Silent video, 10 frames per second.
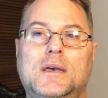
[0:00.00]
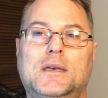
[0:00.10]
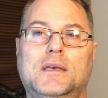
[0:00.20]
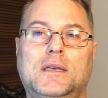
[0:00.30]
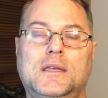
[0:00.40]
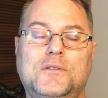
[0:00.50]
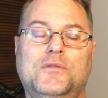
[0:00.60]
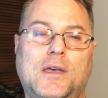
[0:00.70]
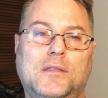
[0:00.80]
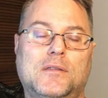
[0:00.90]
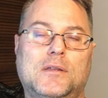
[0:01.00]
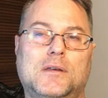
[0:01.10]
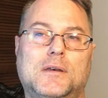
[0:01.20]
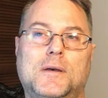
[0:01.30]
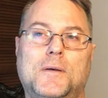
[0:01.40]
So that through my
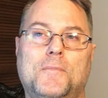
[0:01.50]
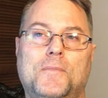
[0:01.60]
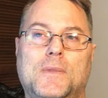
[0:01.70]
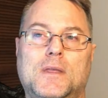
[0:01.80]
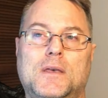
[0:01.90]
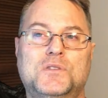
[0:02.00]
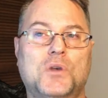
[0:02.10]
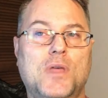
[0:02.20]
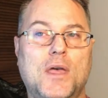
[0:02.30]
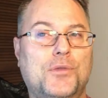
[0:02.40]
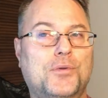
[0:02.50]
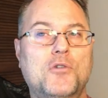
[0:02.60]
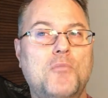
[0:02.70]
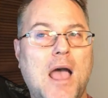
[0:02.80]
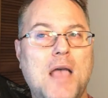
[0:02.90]
being with you again,
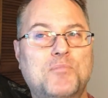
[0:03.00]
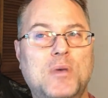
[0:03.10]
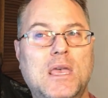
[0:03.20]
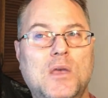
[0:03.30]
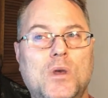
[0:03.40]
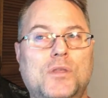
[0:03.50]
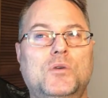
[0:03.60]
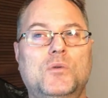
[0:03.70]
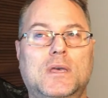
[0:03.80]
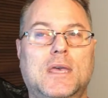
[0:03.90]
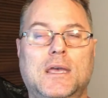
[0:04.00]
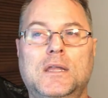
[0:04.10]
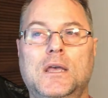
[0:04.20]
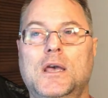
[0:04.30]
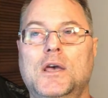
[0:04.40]
your boasting in Christ
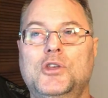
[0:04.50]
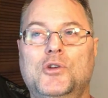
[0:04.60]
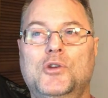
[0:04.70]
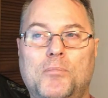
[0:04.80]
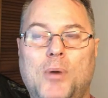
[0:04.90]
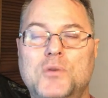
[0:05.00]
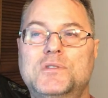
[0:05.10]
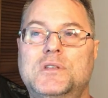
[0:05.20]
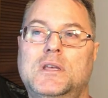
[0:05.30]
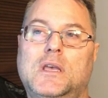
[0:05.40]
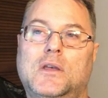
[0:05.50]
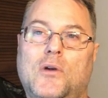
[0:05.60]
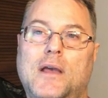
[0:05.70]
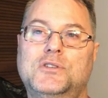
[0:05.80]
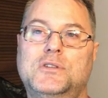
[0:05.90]
Jesus will abound on account of
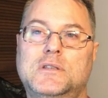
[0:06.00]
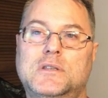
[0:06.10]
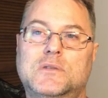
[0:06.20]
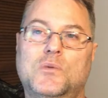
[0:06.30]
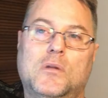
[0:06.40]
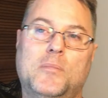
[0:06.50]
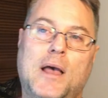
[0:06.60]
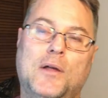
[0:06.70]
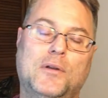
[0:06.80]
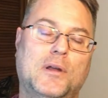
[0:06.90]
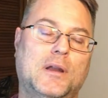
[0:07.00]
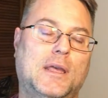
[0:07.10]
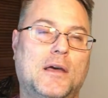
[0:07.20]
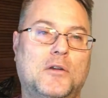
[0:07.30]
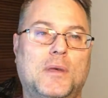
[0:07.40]
me. Those are
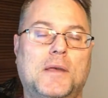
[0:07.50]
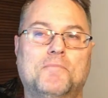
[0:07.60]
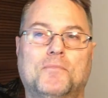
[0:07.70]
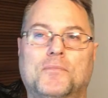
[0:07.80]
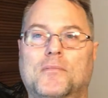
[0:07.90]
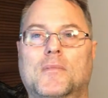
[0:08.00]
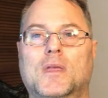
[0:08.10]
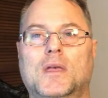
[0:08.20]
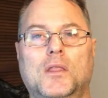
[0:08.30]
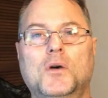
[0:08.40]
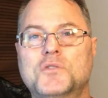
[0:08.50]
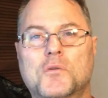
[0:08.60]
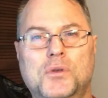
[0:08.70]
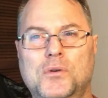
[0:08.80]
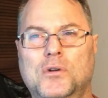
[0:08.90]
beautiful words when you think about it.
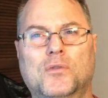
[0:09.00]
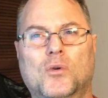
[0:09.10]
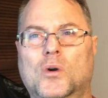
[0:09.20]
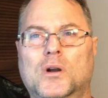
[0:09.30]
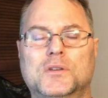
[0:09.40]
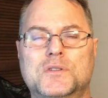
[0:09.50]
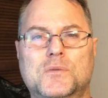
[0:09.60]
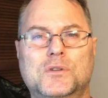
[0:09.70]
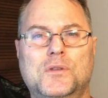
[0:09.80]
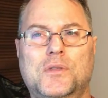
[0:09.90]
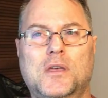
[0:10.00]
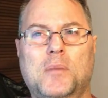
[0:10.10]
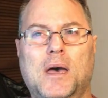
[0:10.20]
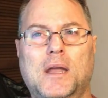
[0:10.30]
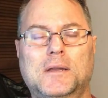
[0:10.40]
Those are beautiful words because
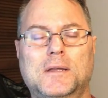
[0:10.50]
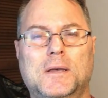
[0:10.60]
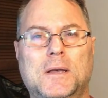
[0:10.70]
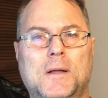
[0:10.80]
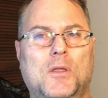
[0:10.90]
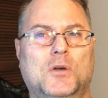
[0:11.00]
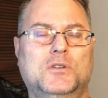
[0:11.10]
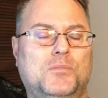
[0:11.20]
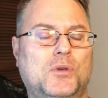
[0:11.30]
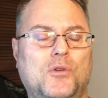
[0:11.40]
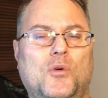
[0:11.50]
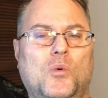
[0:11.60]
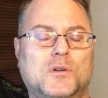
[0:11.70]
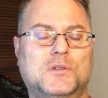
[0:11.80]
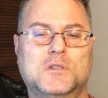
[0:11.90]
Paul,
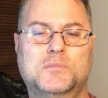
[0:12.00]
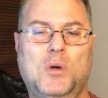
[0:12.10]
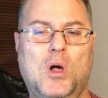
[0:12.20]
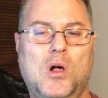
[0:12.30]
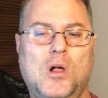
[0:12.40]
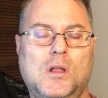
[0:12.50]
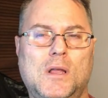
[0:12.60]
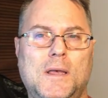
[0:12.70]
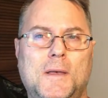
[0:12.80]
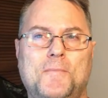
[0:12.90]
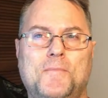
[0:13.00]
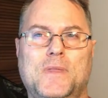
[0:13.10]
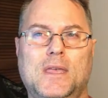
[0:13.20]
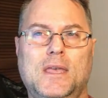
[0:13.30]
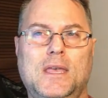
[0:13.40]
he has clearly
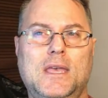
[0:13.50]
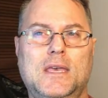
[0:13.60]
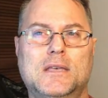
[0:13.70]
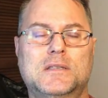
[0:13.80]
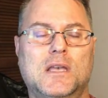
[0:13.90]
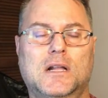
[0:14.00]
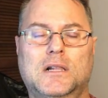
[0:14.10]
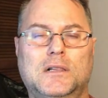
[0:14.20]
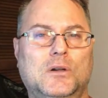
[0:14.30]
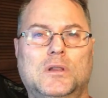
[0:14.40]
not lost his hope.